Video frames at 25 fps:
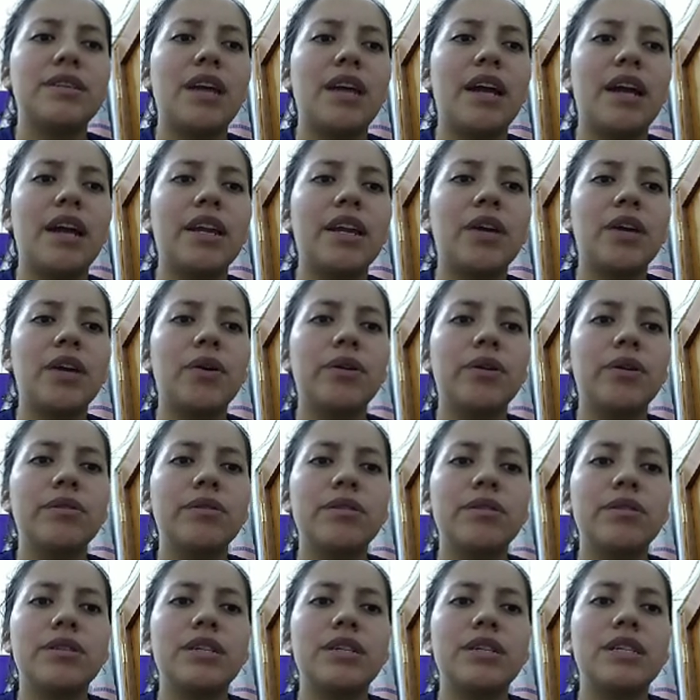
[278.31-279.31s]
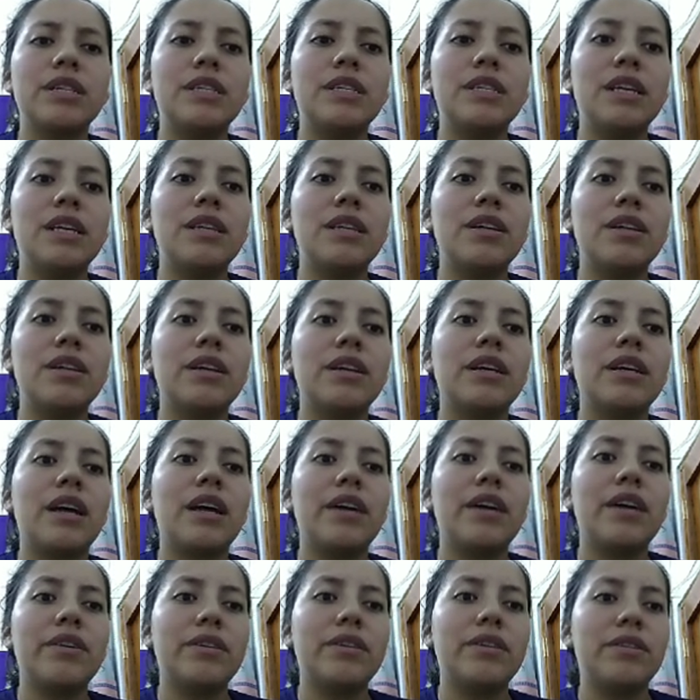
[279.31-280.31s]
and encounters eccentric
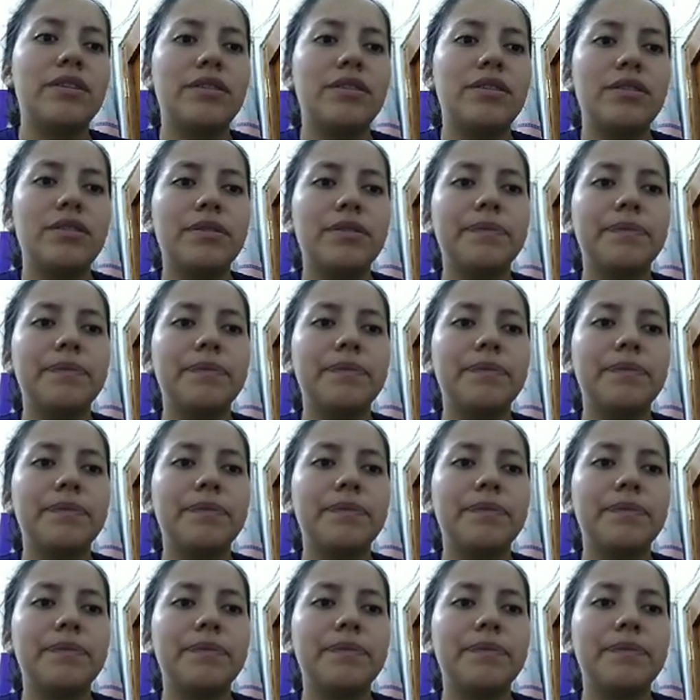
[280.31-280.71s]
characters.